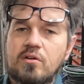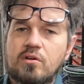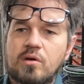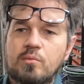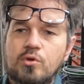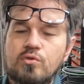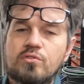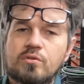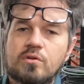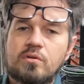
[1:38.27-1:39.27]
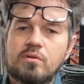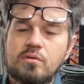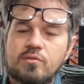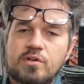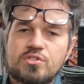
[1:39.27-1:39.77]
It'll come loose, or it'll
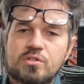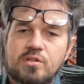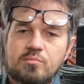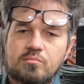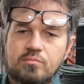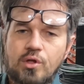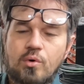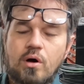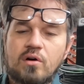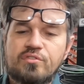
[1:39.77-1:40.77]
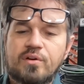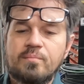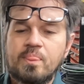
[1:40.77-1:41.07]
eventually blow off.